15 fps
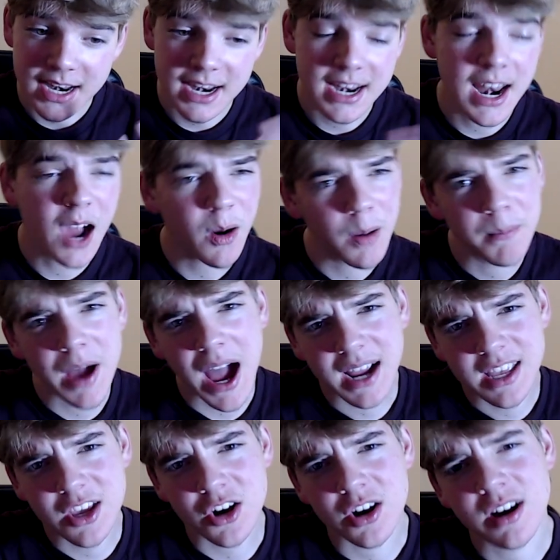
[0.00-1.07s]
now I'm back
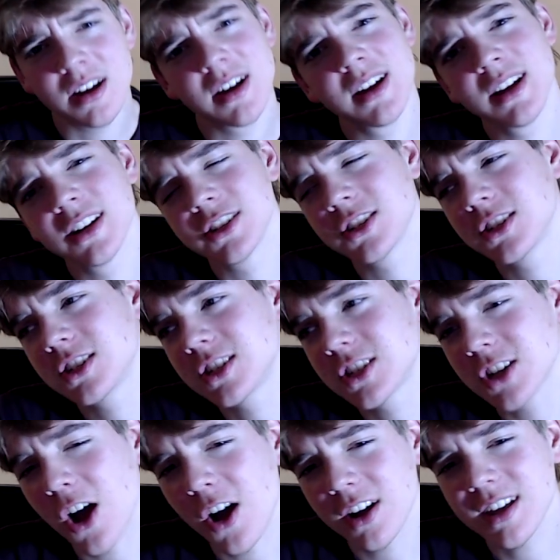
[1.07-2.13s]
here
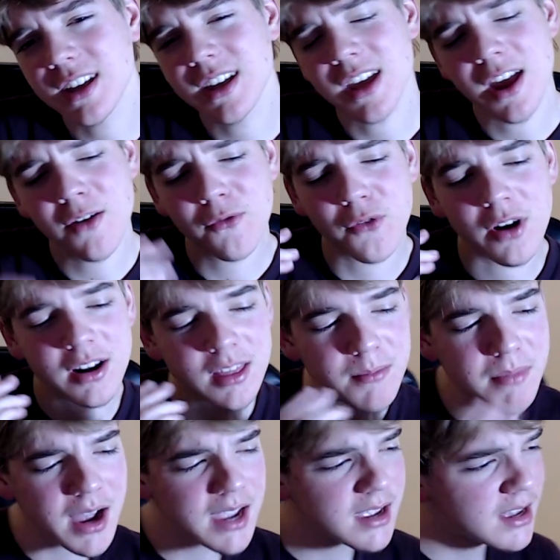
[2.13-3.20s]
talking in front of the
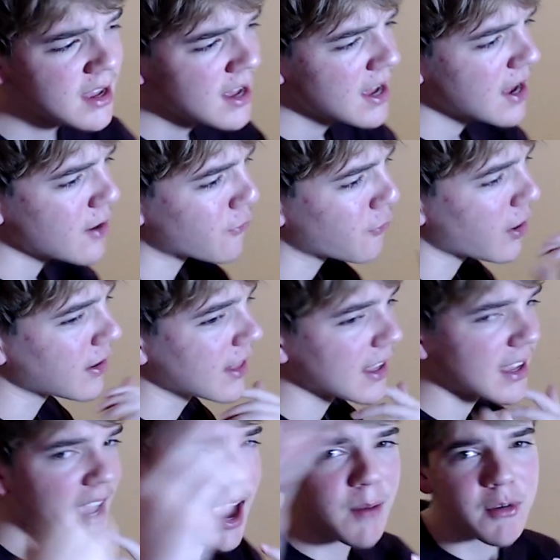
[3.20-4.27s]
mic, in front of the
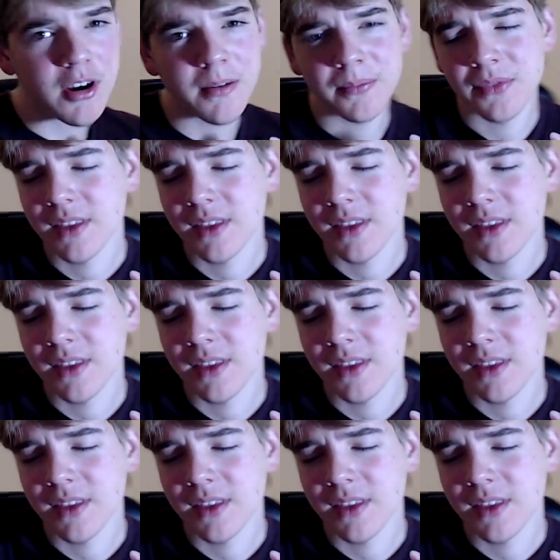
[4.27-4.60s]
camera,